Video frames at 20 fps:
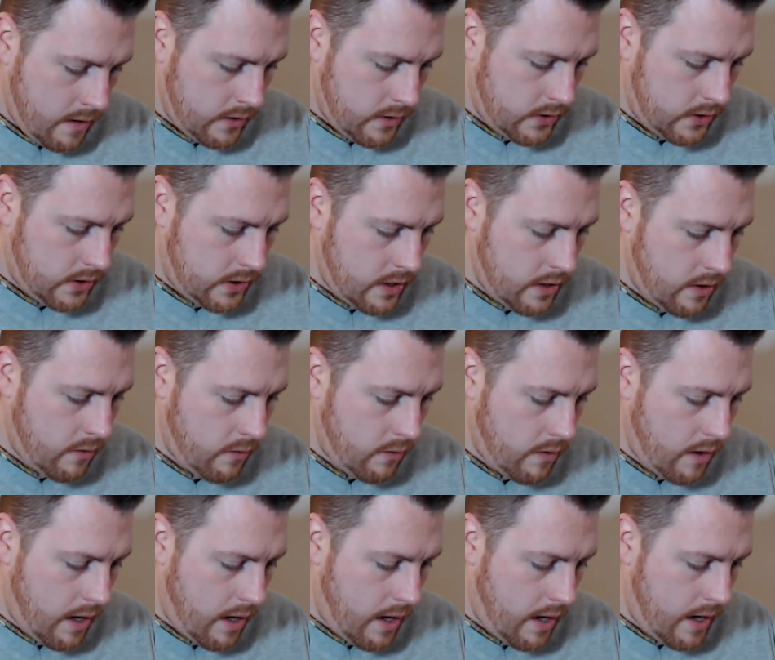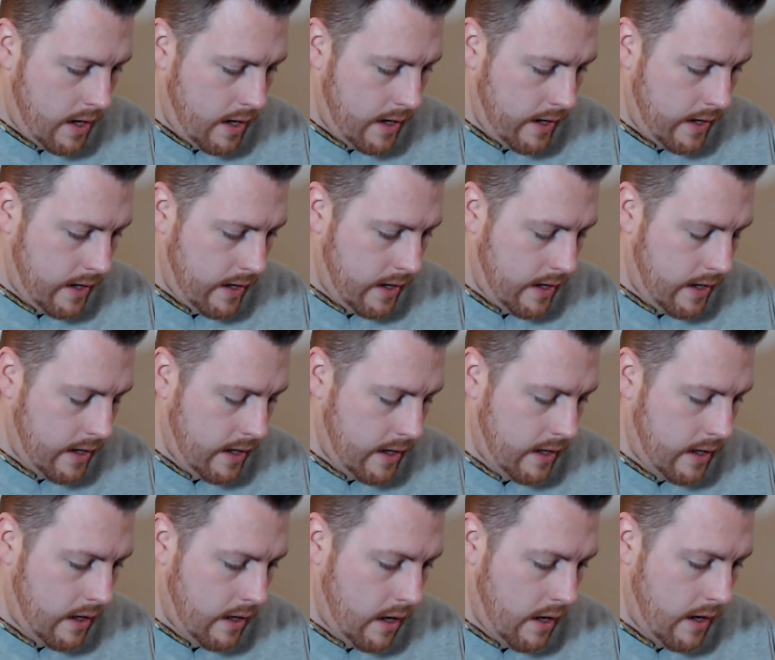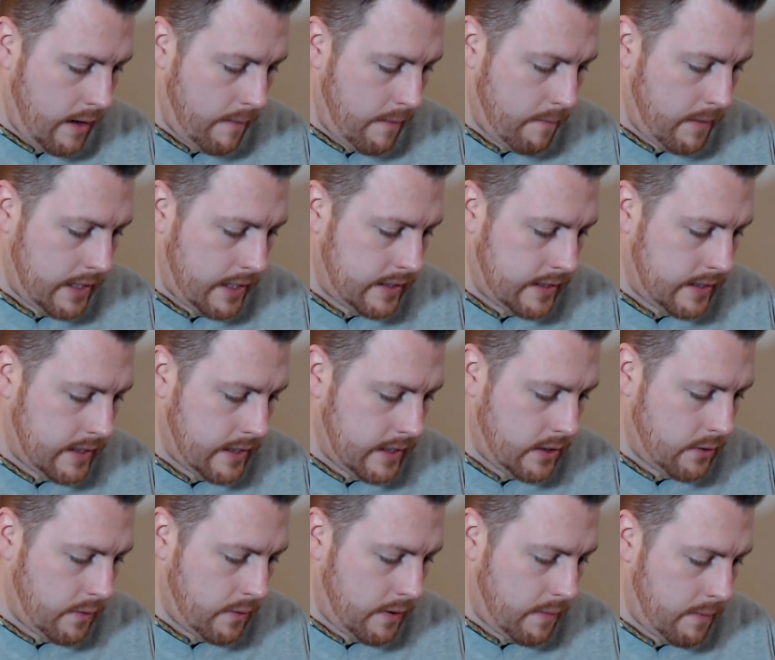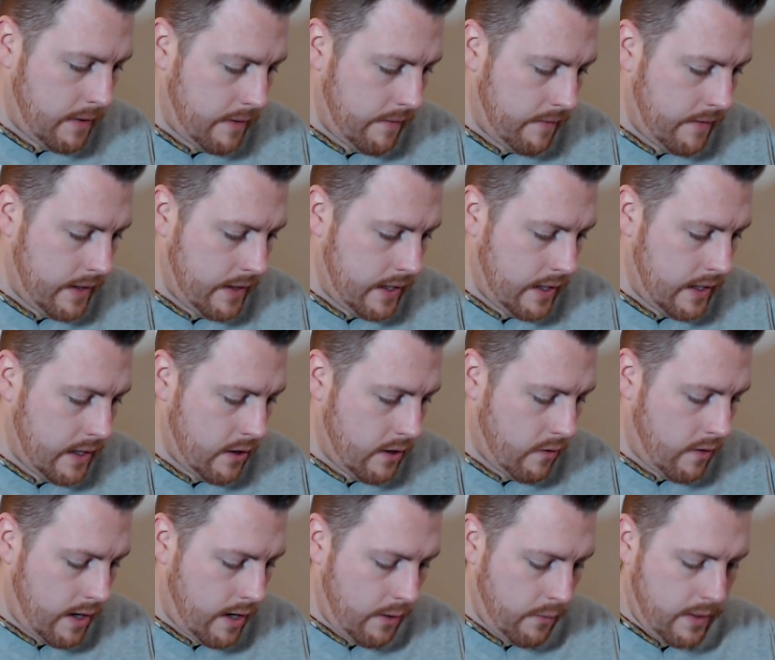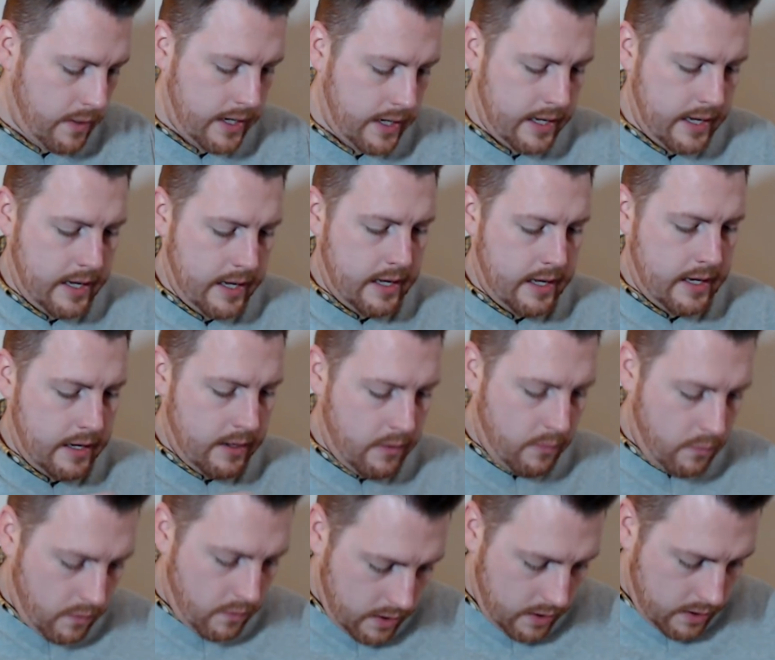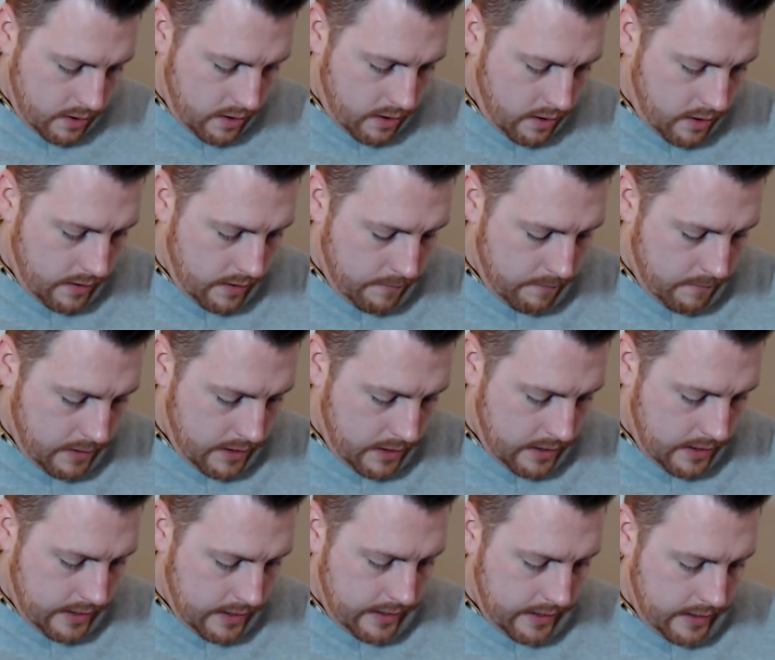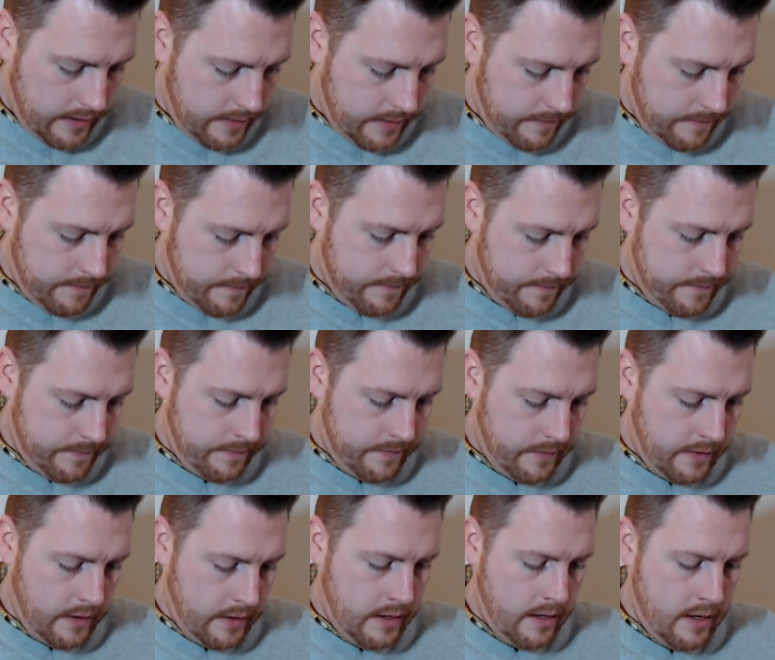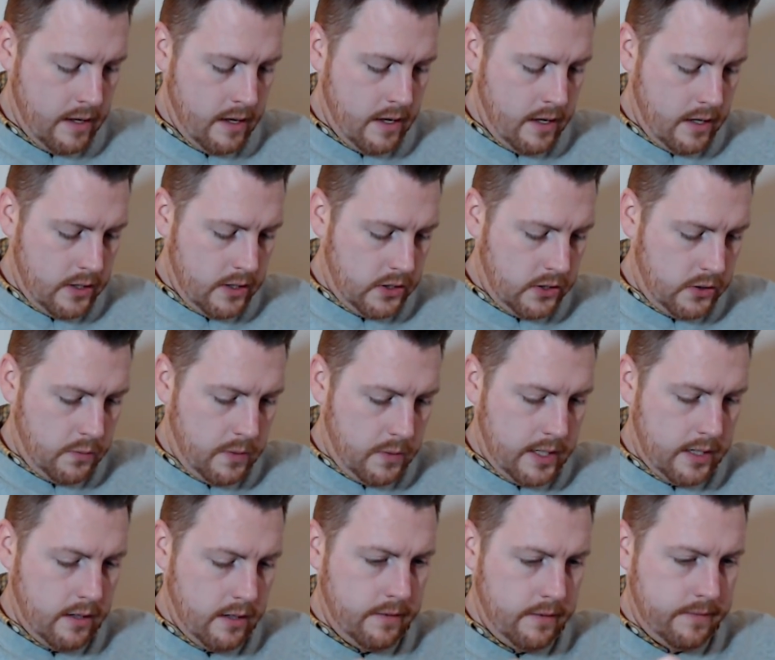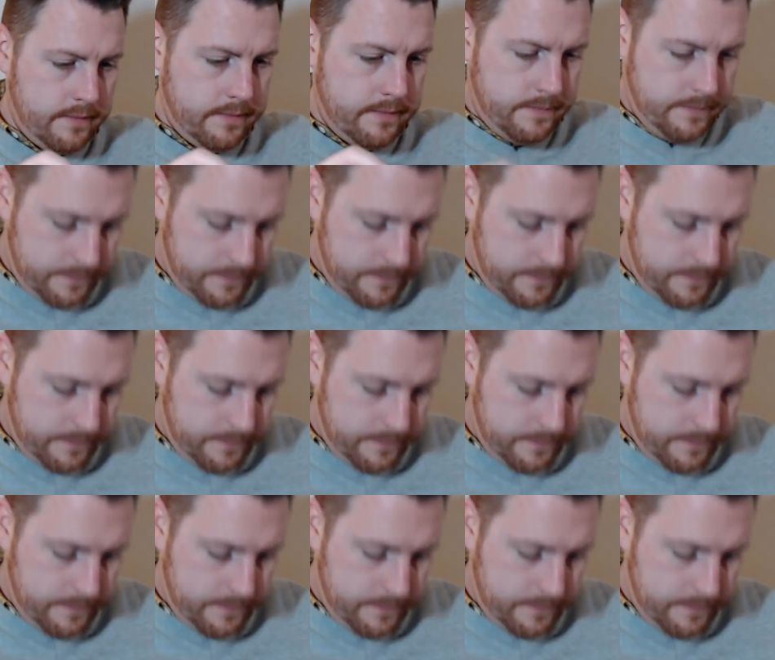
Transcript: So in my Stitch With Me video, I went ahead and worked on my sweater.